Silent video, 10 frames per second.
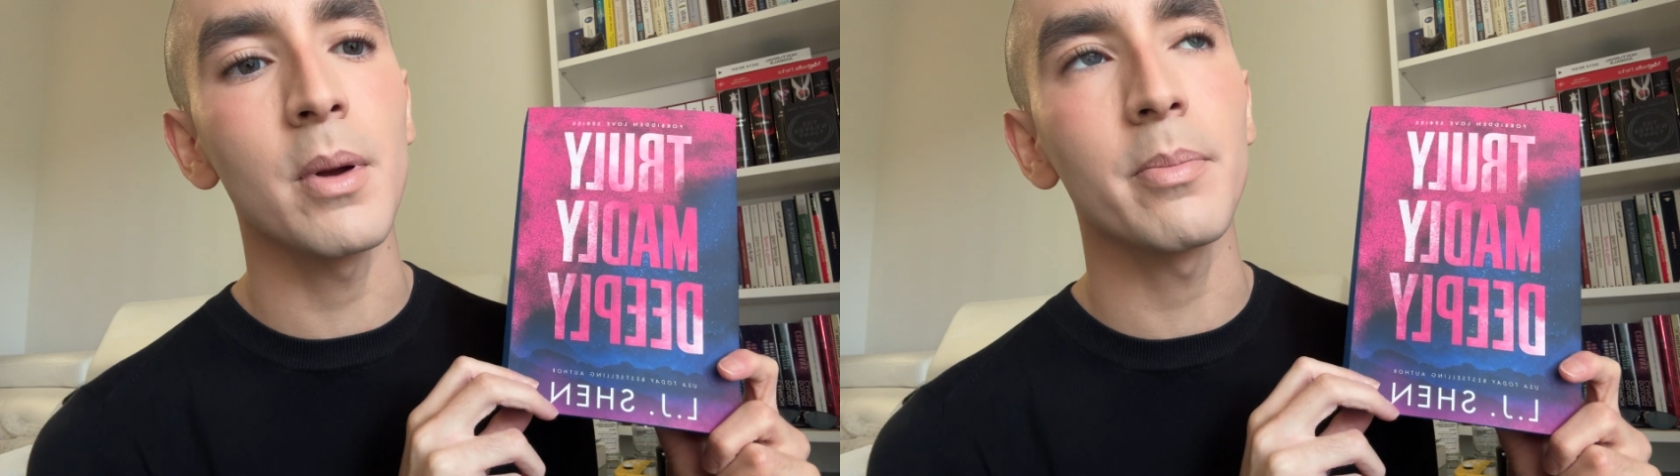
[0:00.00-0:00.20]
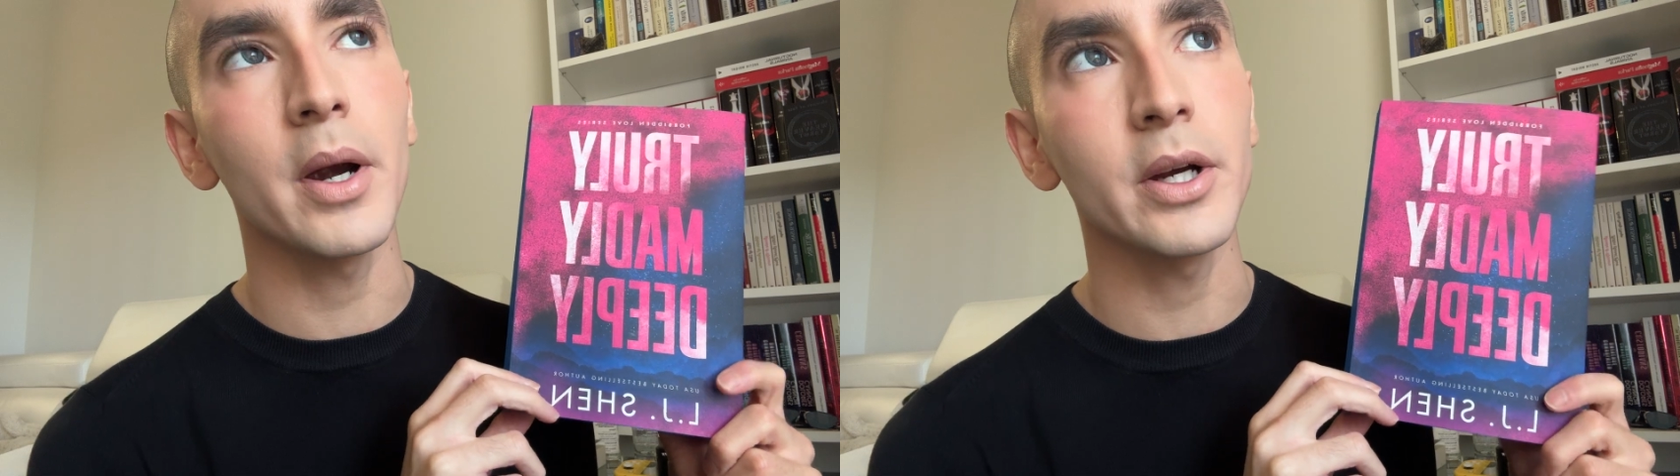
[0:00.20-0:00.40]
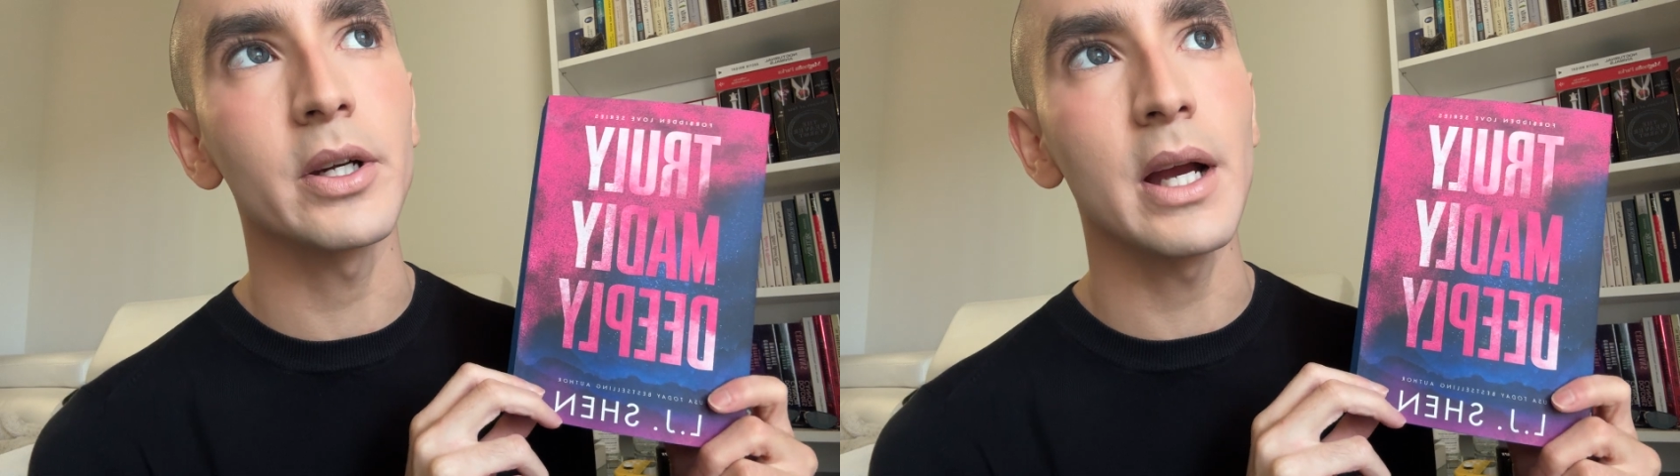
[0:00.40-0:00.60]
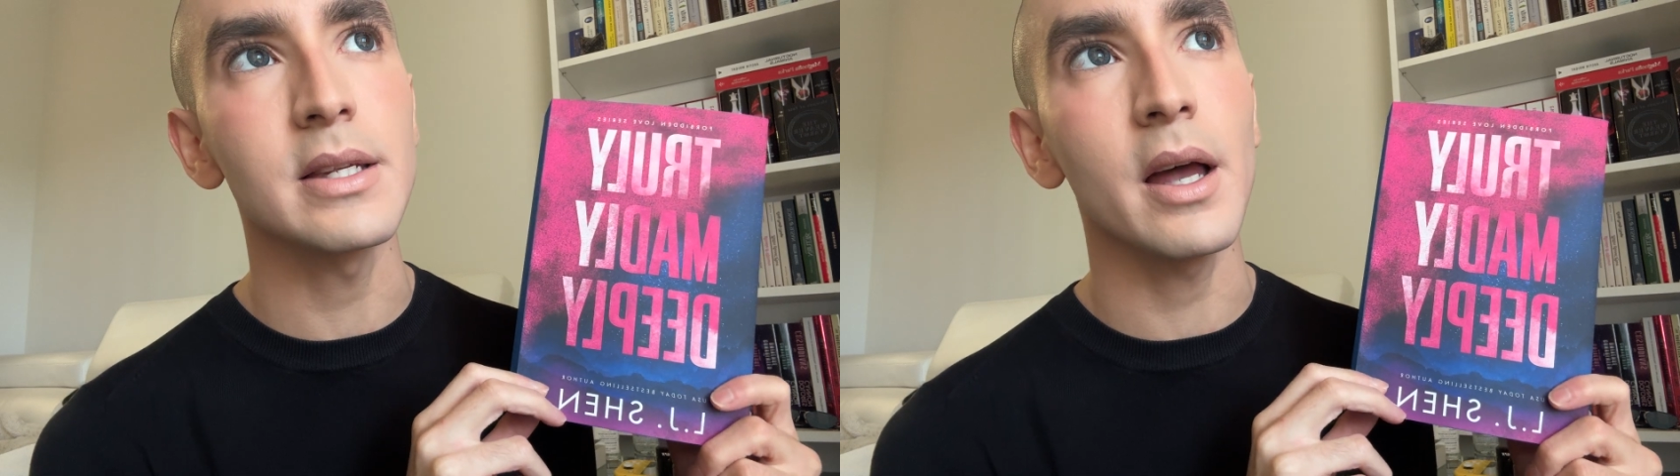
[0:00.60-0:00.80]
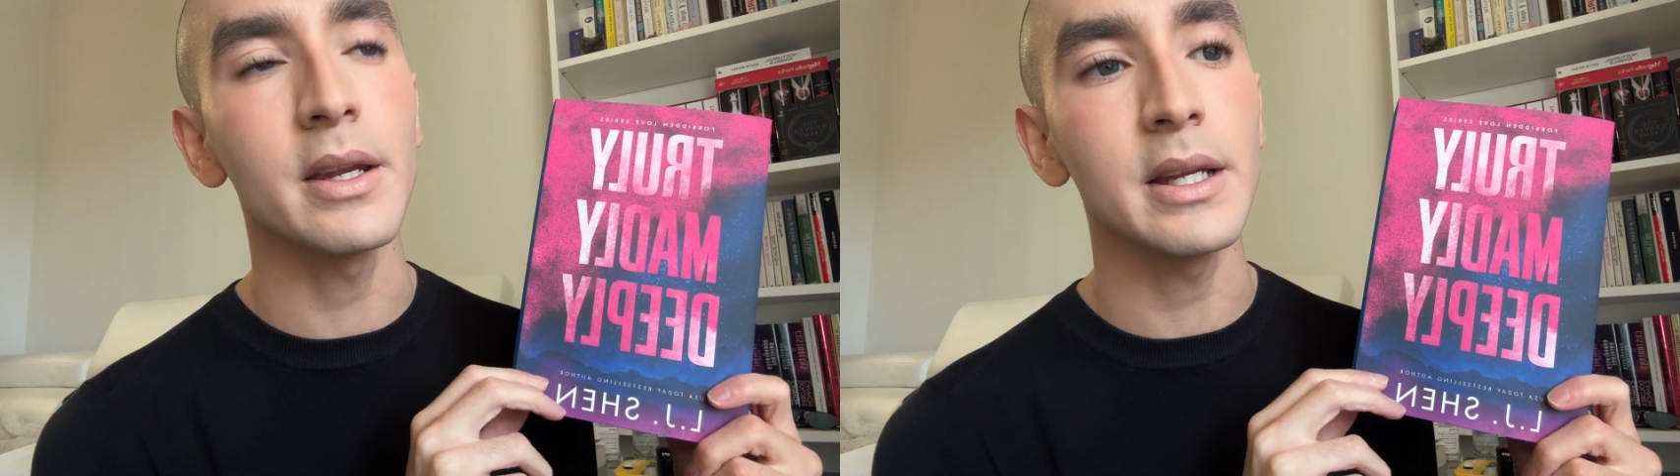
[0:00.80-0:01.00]
Parker S.
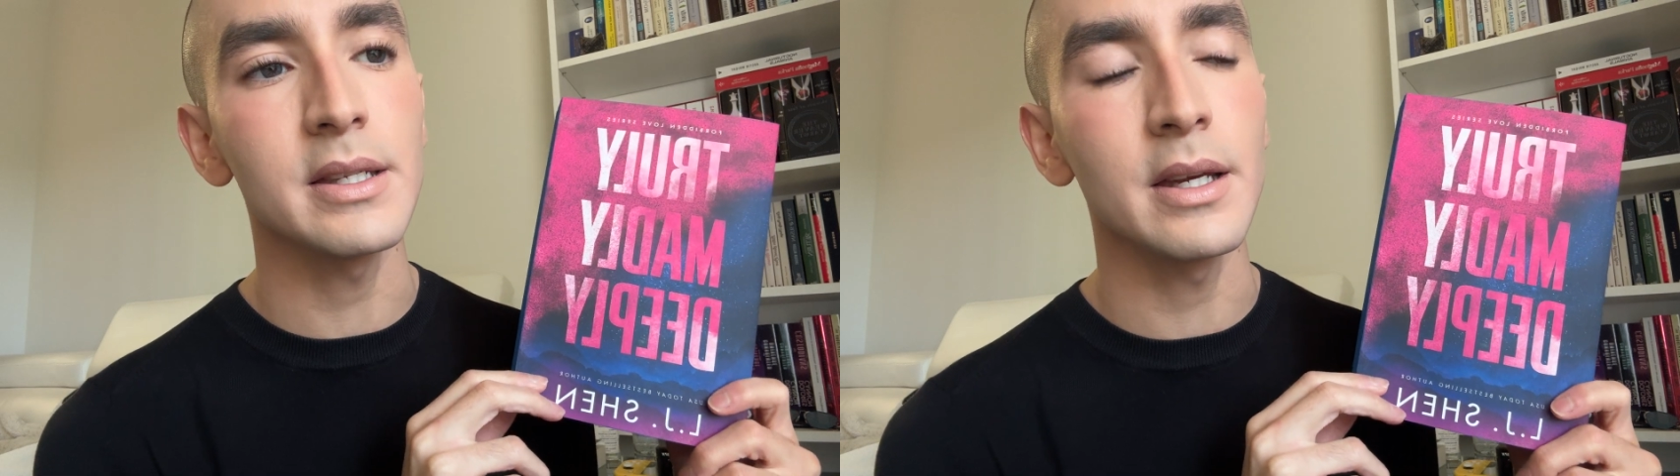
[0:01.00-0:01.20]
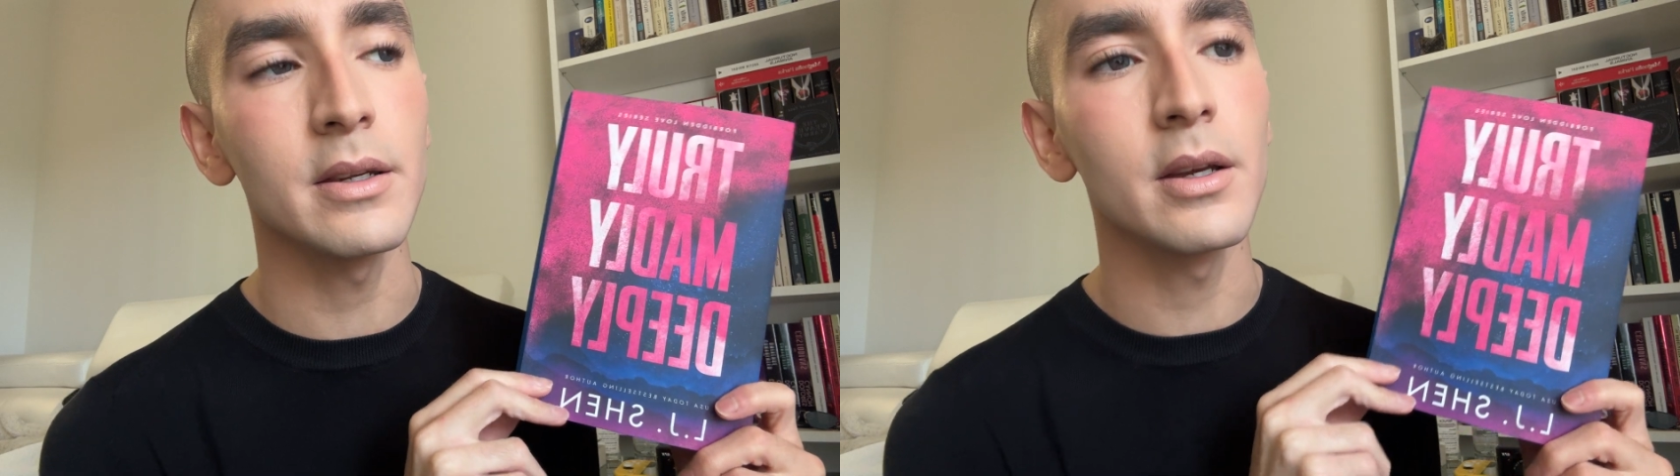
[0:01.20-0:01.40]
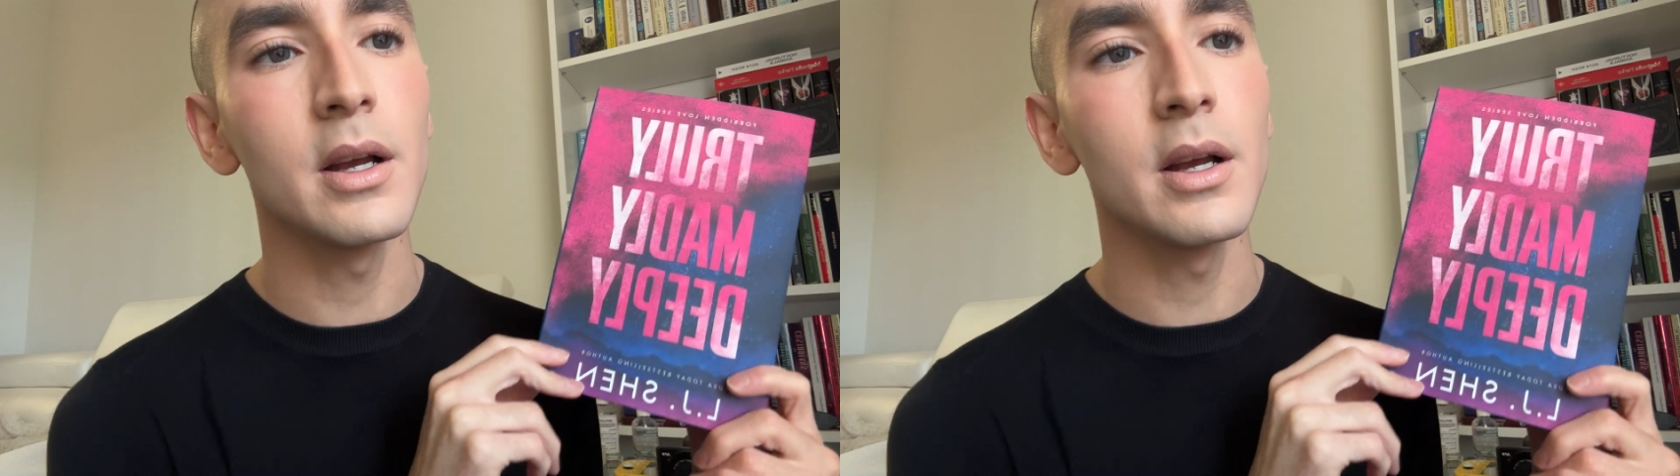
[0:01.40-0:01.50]
Huntington.